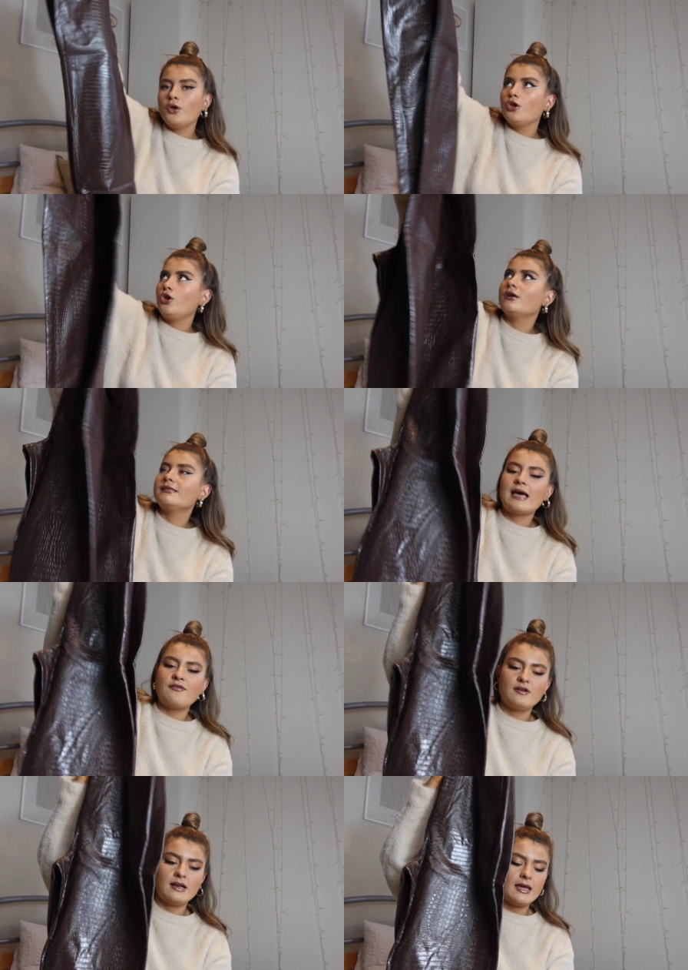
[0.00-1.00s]
you could
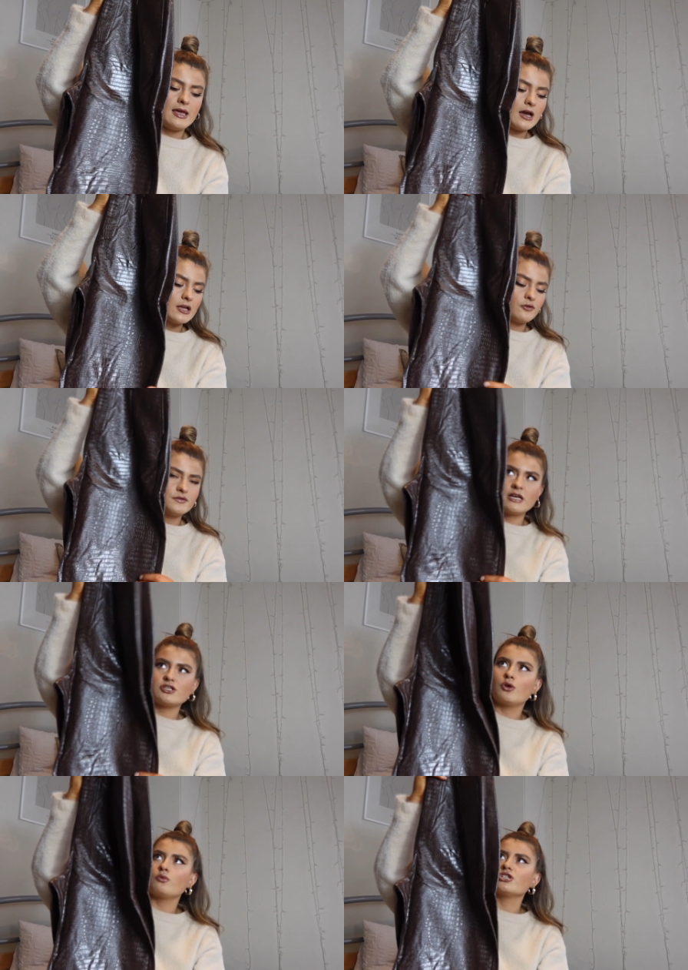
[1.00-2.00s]
definitely, I, obviously I
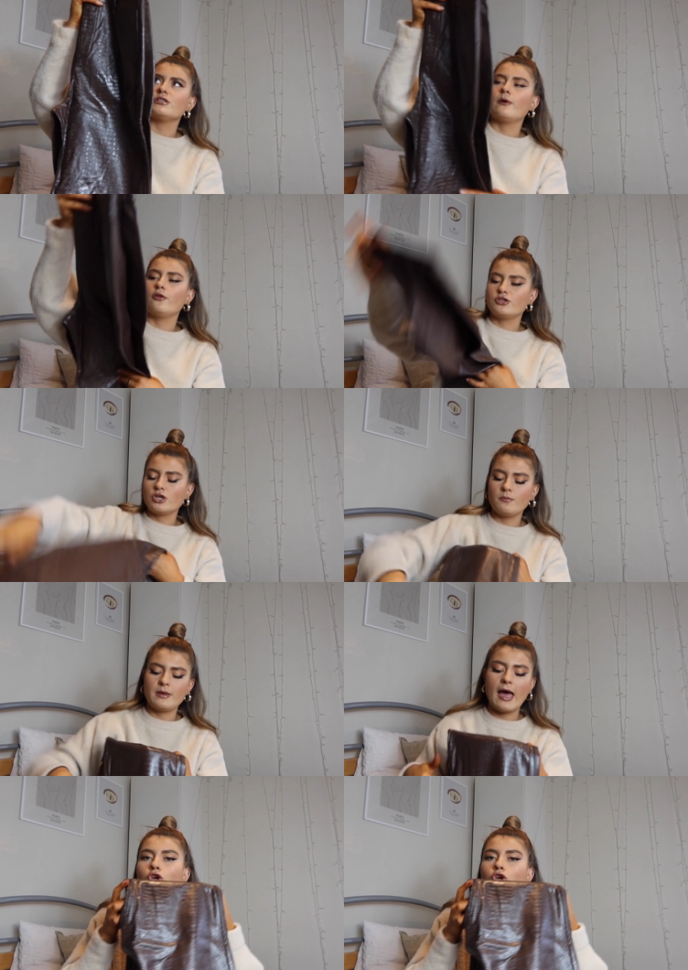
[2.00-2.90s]
don't know what she's put on the top yet,